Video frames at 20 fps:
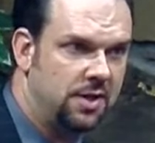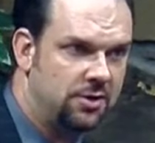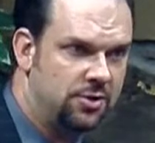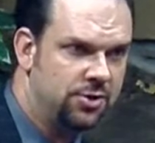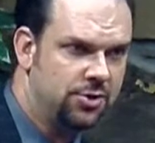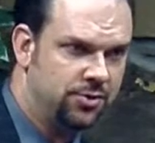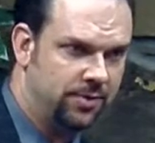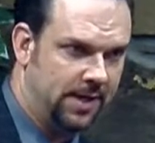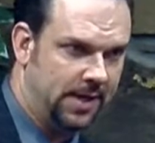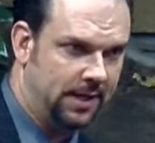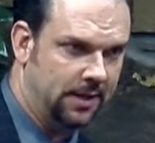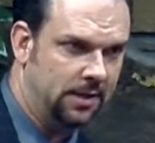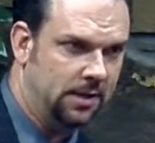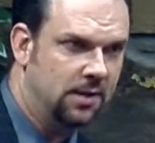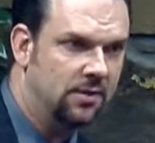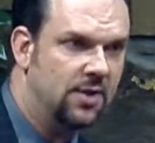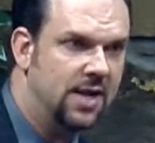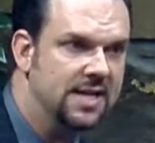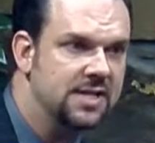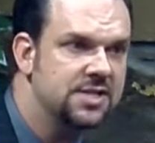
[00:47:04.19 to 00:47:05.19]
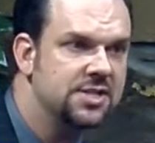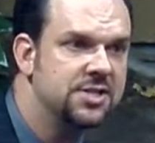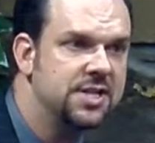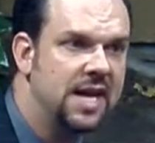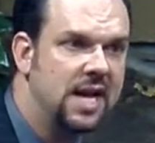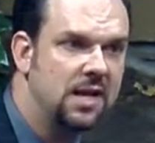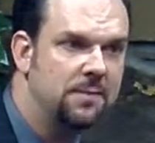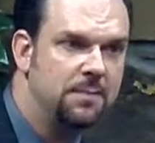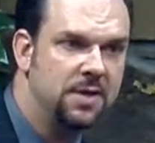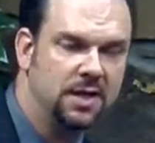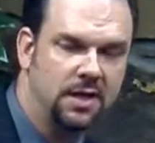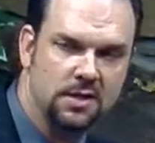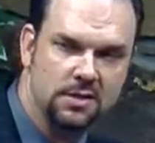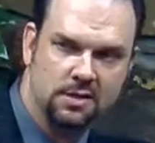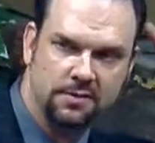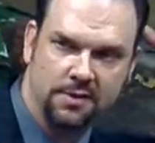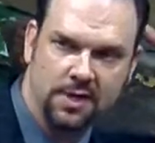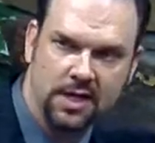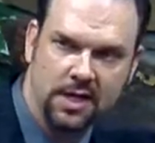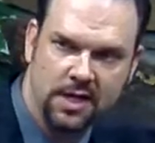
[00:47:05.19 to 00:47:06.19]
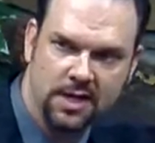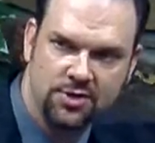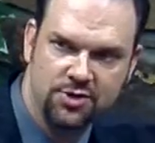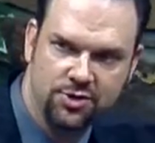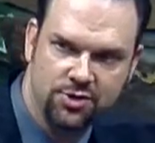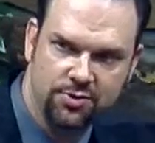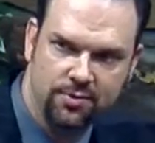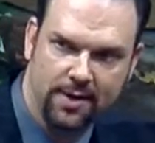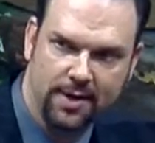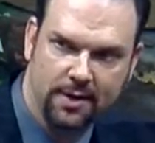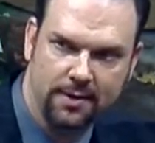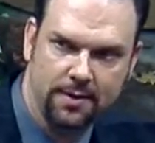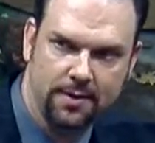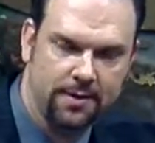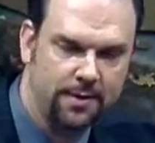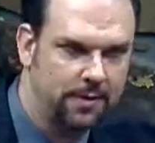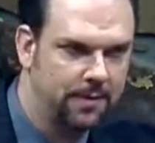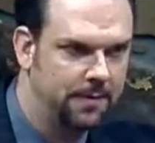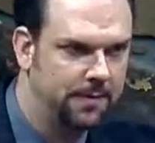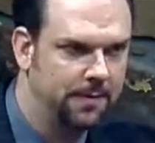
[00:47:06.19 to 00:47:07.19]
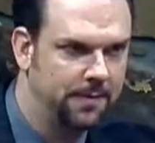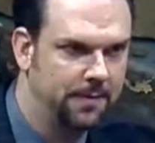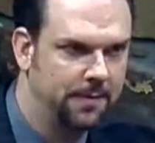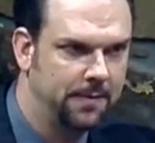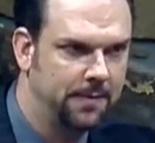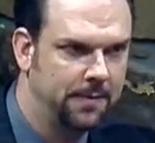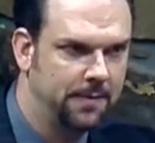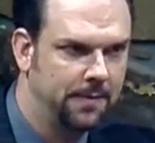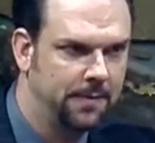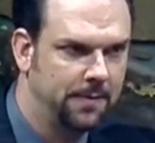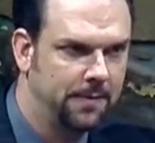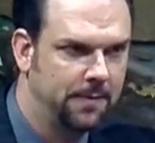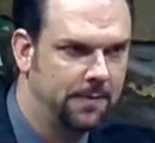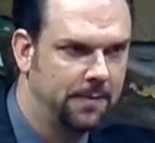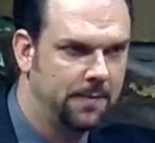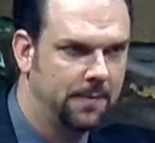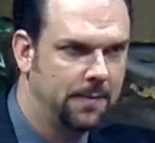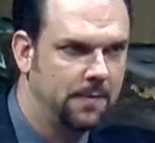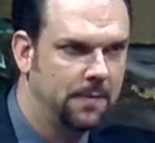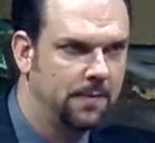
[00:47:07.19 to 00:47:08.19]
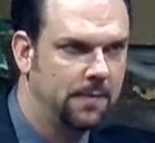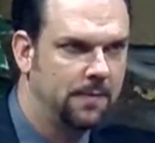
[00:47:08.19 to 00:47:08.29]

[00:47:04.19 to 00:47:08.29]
their strength. They stand because of his strength. Amen.